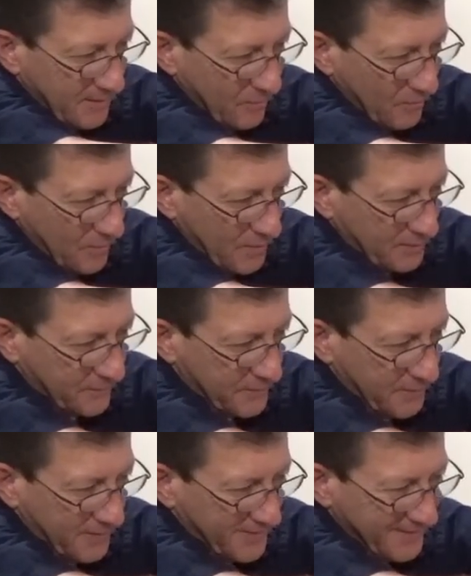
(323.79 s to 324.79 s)
one of
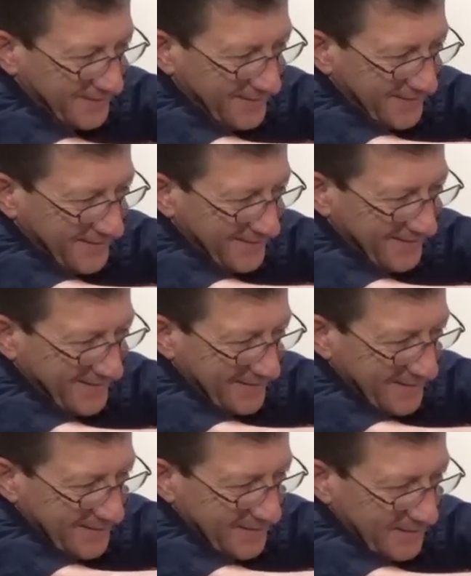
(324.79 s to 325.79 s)
the,
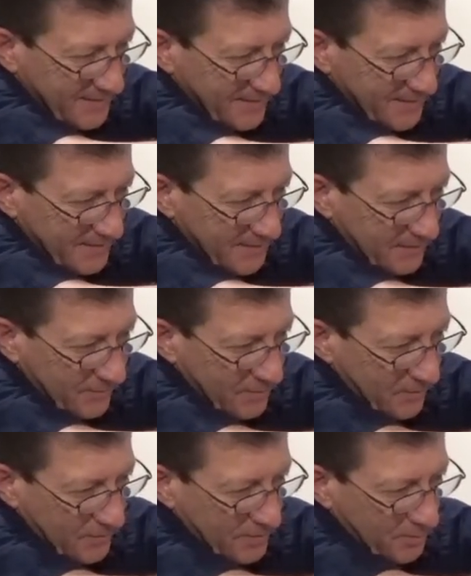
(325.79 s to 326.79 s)
there we
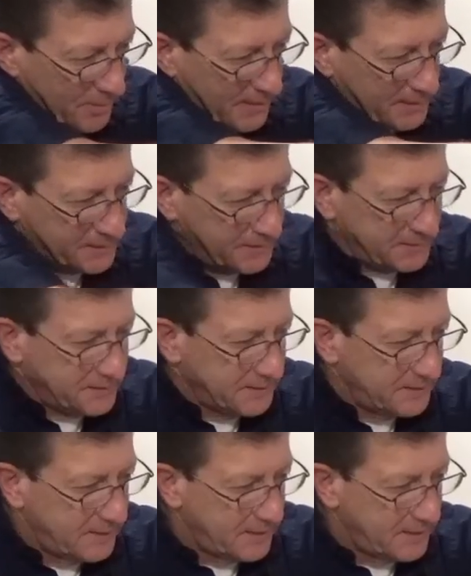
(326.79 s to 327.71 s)
go, one of the boxes,